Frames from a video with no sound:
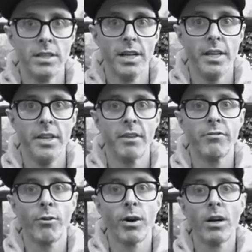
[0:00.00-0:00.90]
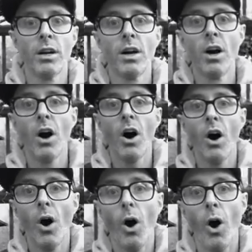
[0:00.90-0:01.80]
And therefore,
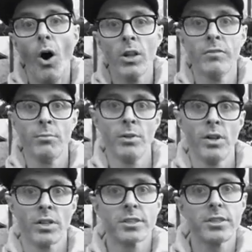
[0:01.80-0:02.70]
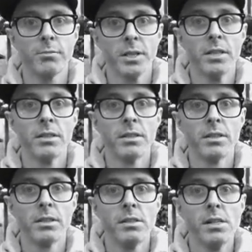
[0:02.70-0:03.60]
all of it belongs to me,
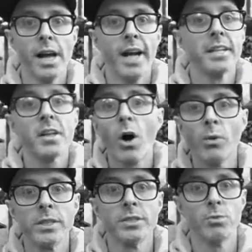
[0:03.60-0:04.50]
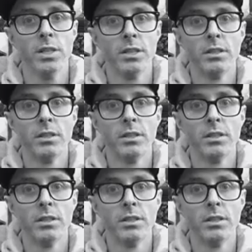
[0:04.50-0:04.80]
and it always will.